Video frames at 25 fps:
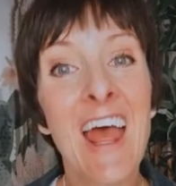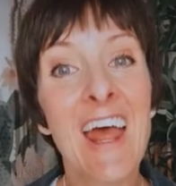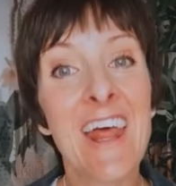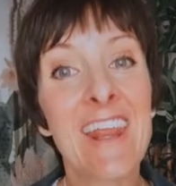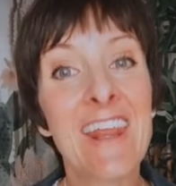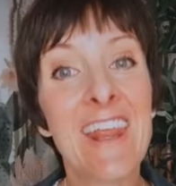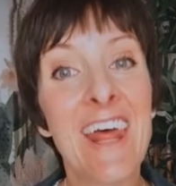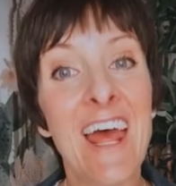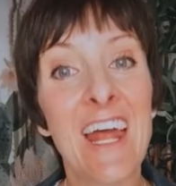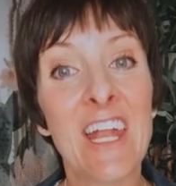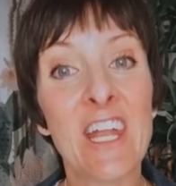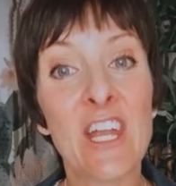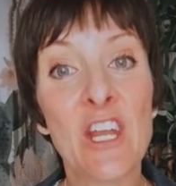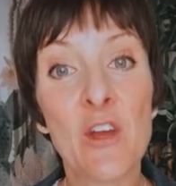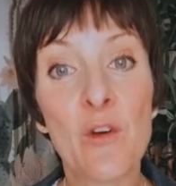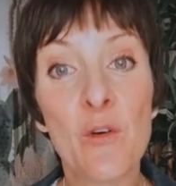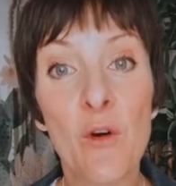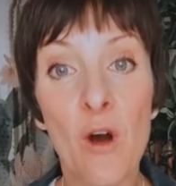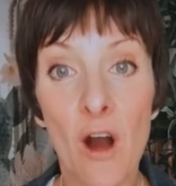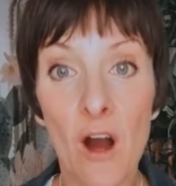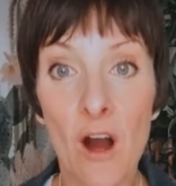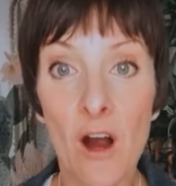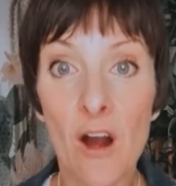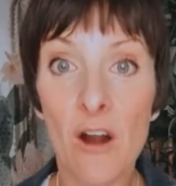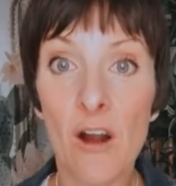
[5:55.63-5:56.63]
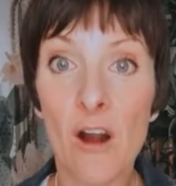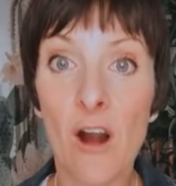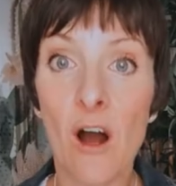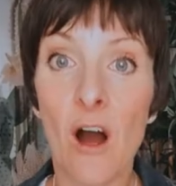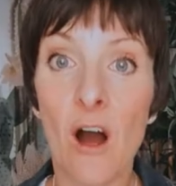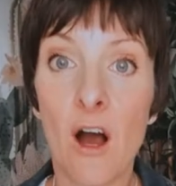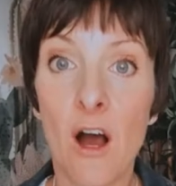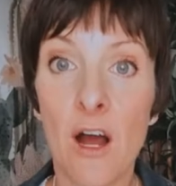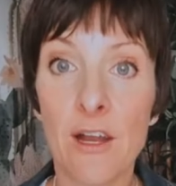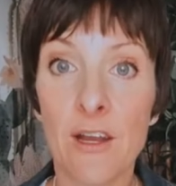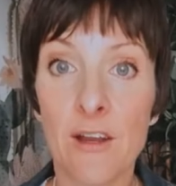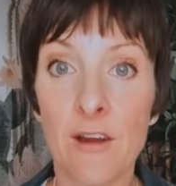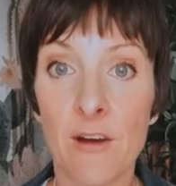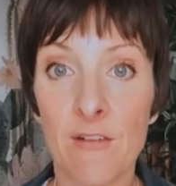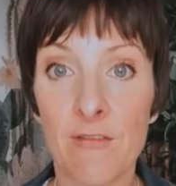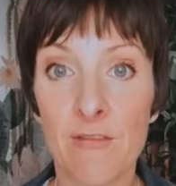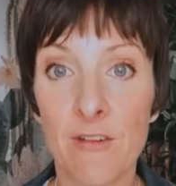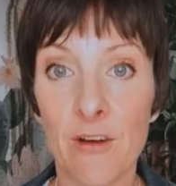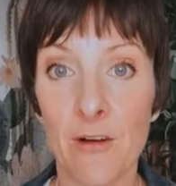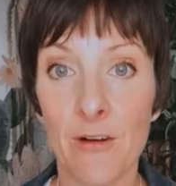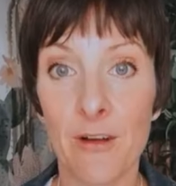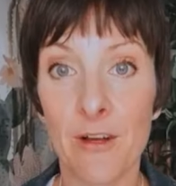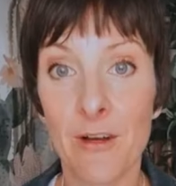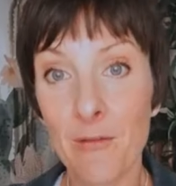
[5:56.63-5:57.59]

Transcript: than you are on your food.